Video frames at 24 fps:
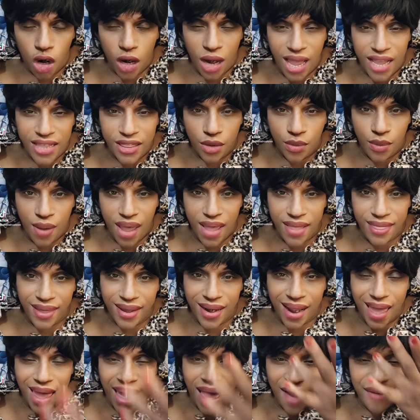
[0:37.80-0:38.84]
like the way
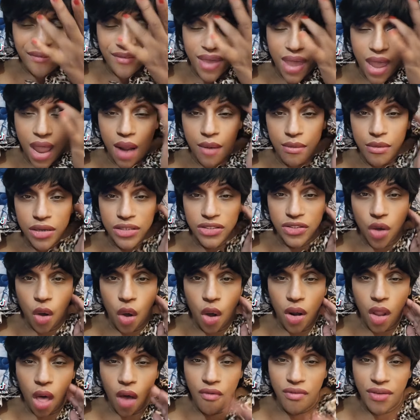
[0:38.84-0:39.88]
that I have cameras
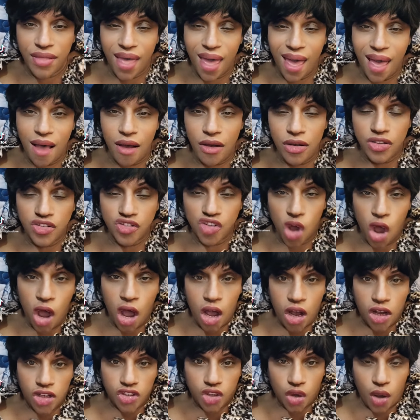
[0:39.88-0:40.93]
all over the house
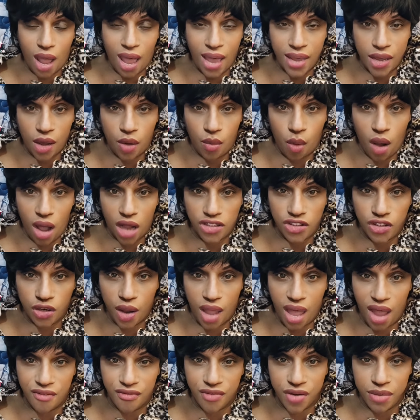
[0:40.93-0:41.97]
so I can watch
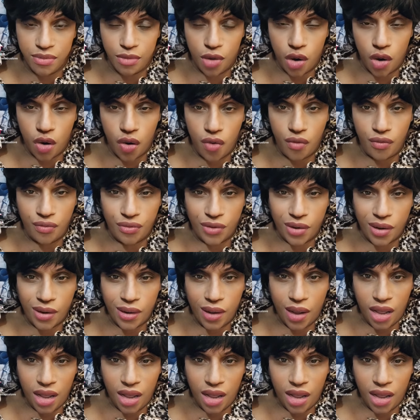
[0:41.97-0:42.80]
your every move?